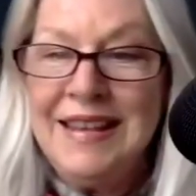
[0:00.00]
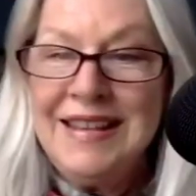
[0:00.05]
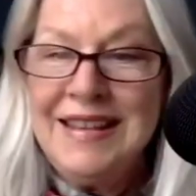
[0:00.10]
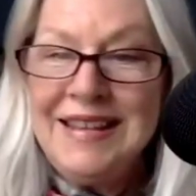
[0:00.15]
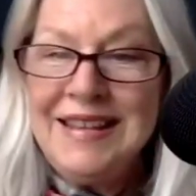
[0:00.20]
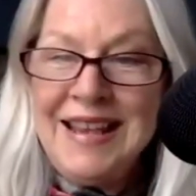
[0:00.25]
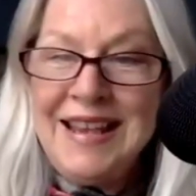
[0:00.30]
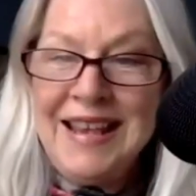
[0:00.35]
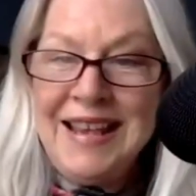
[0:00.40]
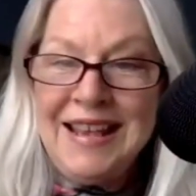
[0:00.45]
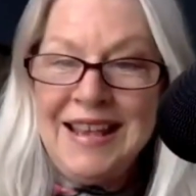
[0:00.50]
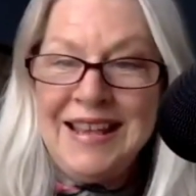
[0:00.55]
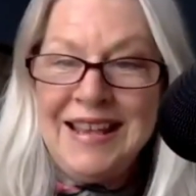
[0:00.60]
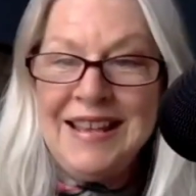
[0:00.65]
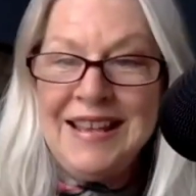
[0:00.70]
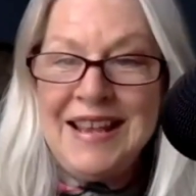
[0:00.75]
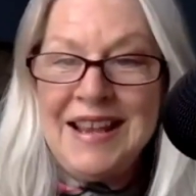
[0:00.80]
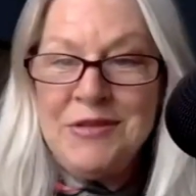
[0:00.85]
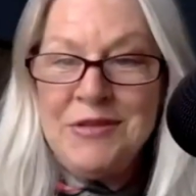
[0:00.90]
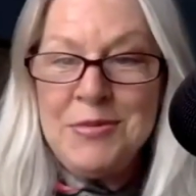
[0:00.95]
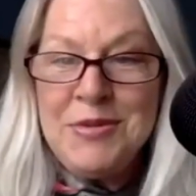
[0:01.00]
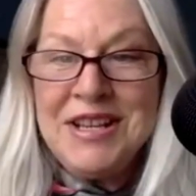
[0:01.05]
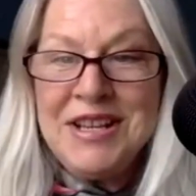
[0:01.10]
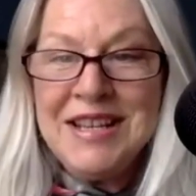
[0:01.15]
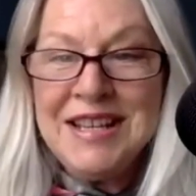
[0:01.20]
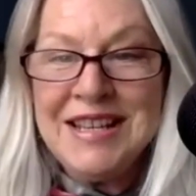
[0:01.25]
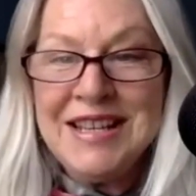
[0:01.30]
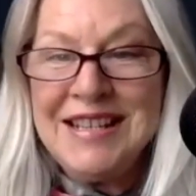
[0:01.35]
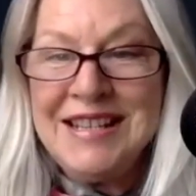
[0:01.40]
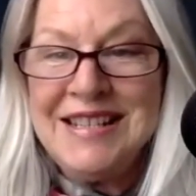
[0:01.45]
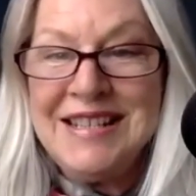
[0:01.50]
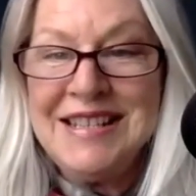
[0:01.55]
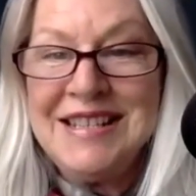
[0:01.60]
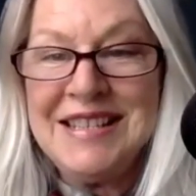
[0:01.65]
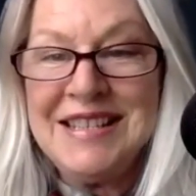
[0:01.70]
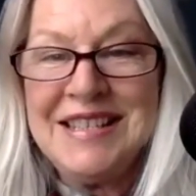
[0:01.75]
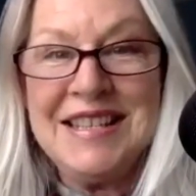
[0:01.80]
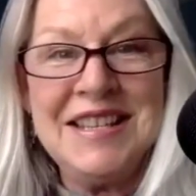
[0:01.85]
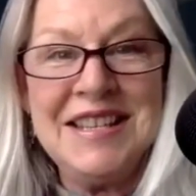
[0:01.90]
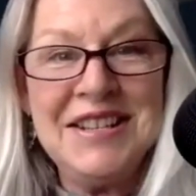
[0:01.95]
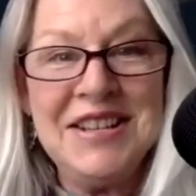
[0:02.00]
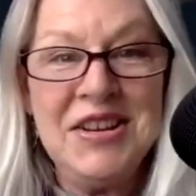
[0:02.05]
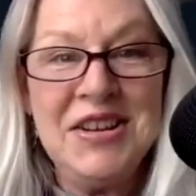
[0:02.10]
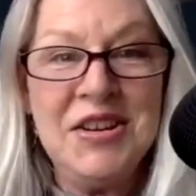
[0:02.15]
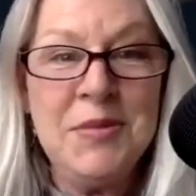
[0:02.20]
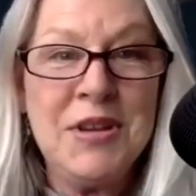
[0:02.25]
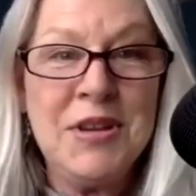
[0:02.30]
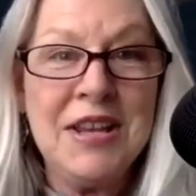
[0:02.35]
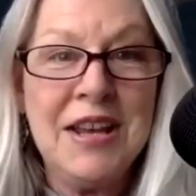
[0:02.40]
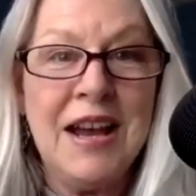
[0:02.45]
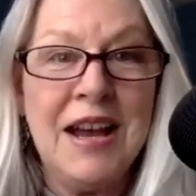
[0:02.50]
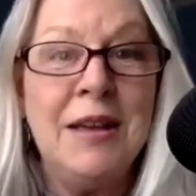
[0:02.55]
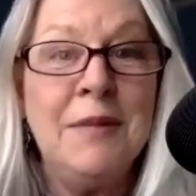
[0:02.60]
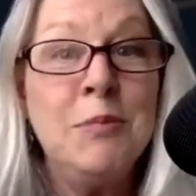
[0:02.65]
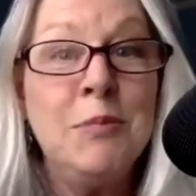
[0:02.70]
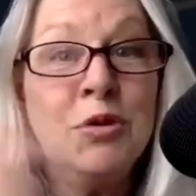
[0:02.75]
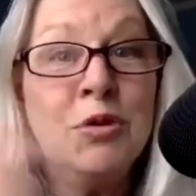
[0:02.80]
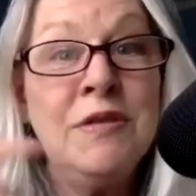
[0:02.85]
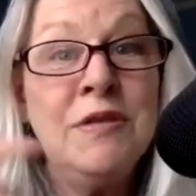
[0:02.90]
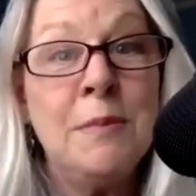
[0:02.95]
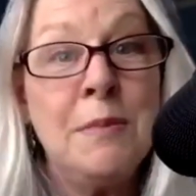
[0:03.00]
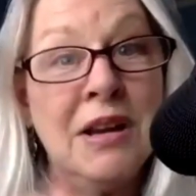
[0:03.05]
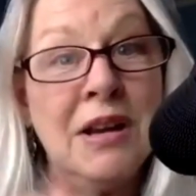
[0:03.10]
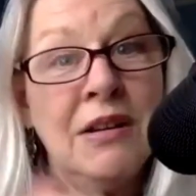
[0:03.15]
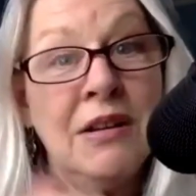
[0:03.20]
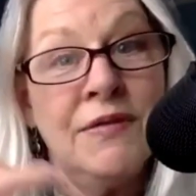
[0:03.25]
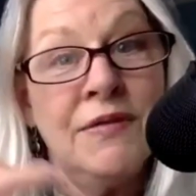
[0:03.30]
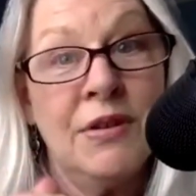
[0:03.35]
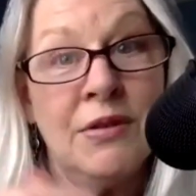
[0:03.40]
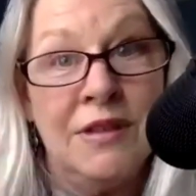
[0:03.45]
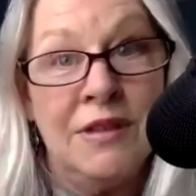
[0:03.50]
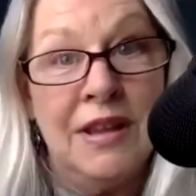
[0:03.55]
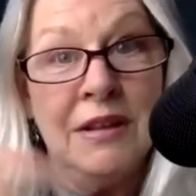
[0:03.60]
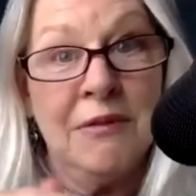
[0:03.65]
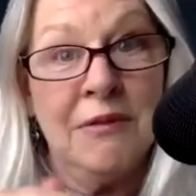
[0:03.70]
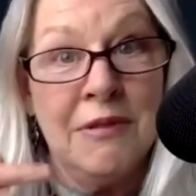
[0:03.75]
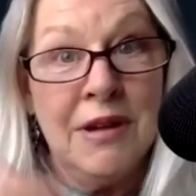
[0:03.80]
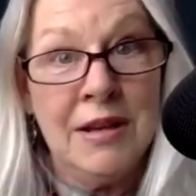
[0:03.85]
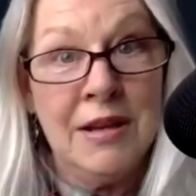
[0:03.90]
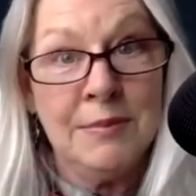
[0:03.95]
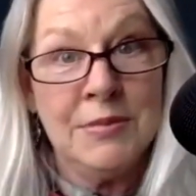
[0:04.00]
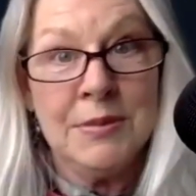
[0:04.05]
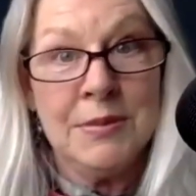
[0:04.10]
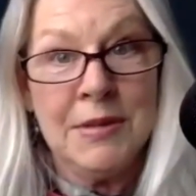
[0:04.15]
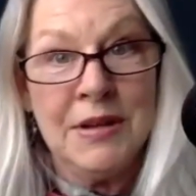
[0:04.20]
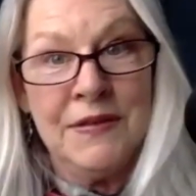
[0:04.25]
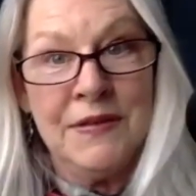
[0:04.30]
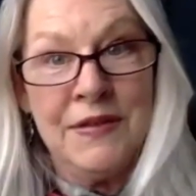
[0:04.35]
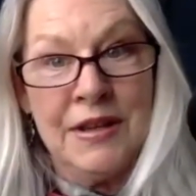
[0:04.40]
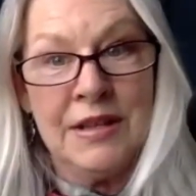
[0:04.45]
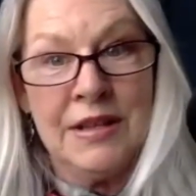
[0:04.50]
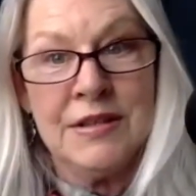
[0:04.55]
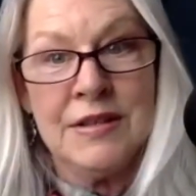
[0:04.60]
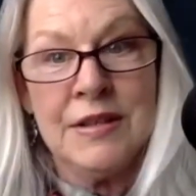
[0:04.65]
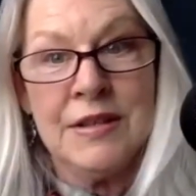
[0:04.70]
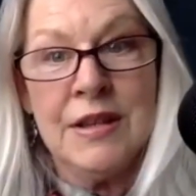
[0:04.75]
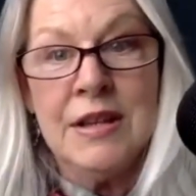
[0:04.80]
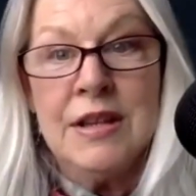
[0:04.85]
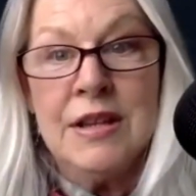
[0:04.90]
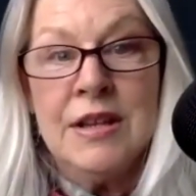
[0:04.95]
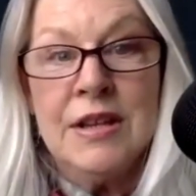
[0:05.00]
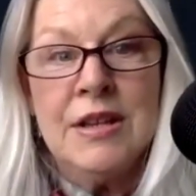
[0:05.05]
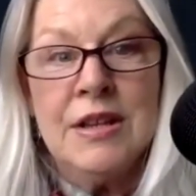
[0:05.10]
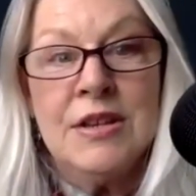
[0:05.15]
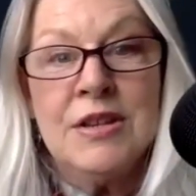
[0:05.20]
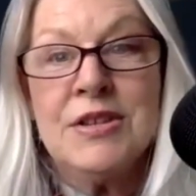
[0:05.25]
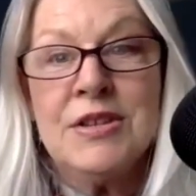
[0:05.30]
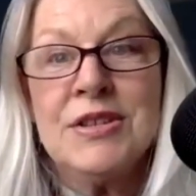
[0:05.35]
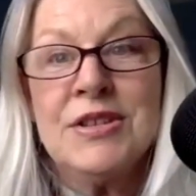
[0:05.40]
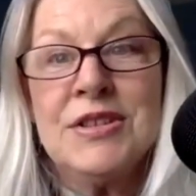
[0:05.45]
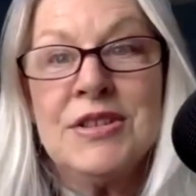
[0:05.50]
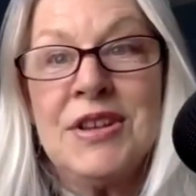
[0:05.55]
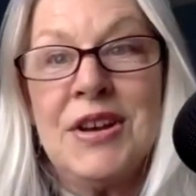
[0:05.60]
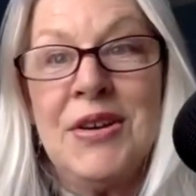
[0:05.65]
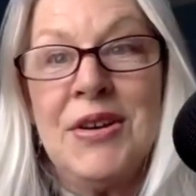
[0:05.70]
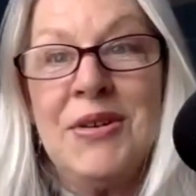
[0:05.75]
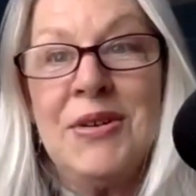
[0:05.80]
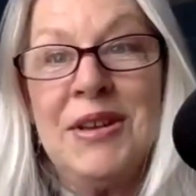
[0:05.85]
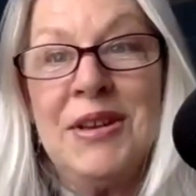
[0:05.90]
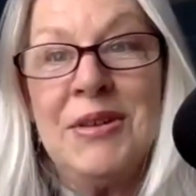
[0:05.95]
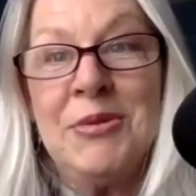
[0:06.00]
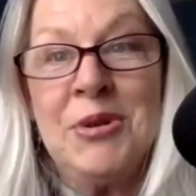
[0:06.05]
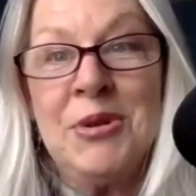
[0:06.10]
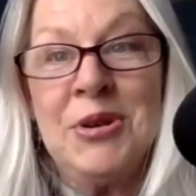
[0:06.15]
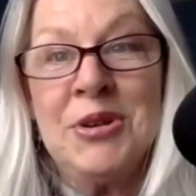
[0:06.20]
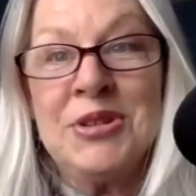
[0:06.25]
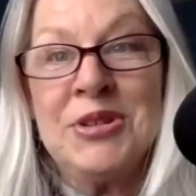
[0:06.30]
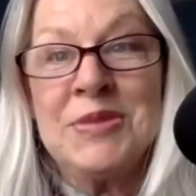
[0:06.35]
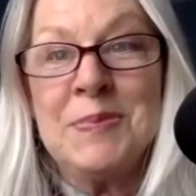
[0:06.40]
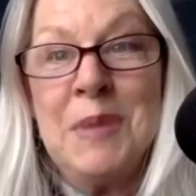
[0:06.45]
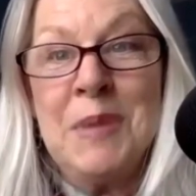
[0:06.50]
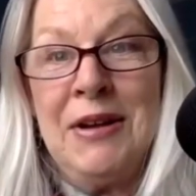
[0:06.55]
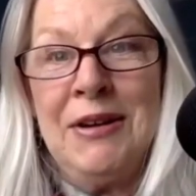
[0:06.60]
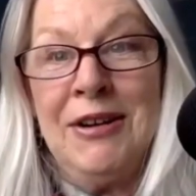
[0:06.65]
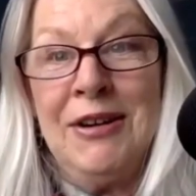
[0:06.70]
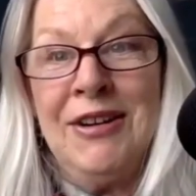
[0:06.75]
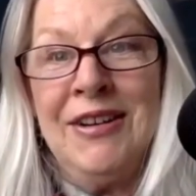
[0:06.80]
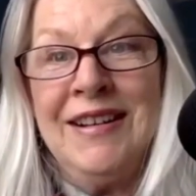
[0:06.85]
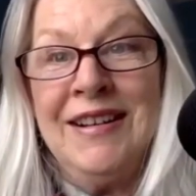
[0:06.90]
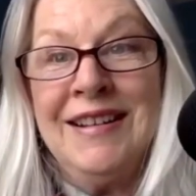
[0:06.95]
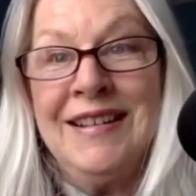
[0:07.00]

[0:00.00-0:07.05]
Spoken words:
Yay, everybody can see and hear me. I moved the microphone like right up to my face so it works better.